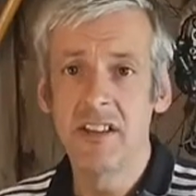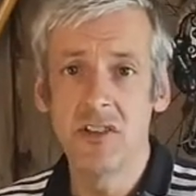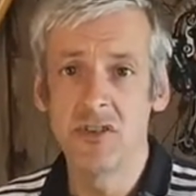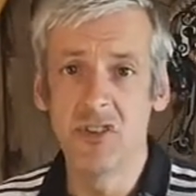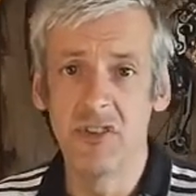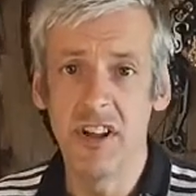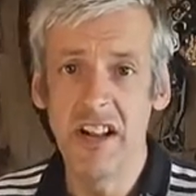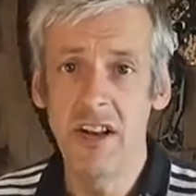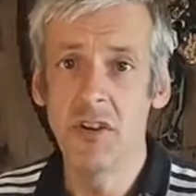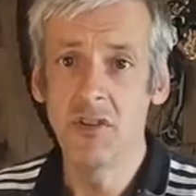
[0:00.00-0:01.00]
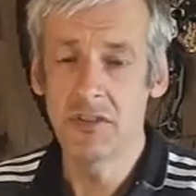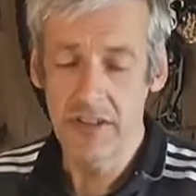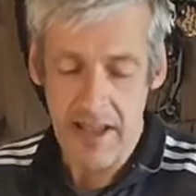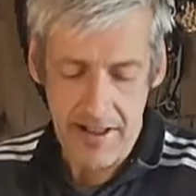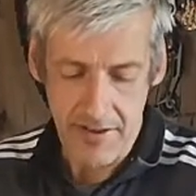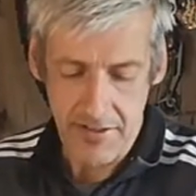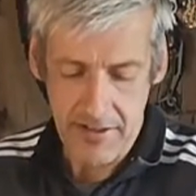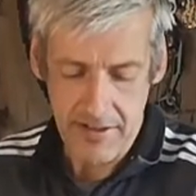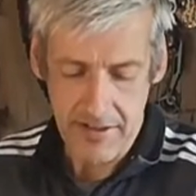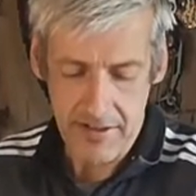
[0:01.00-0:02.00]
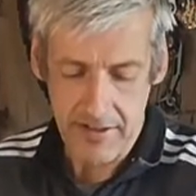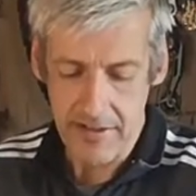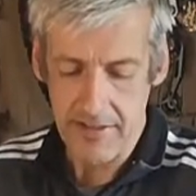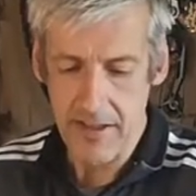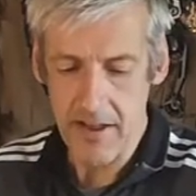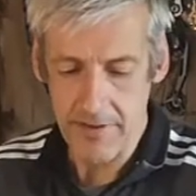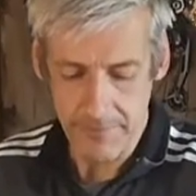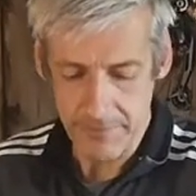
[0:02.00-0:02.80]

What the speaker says: you shouldn't really lose anything in there.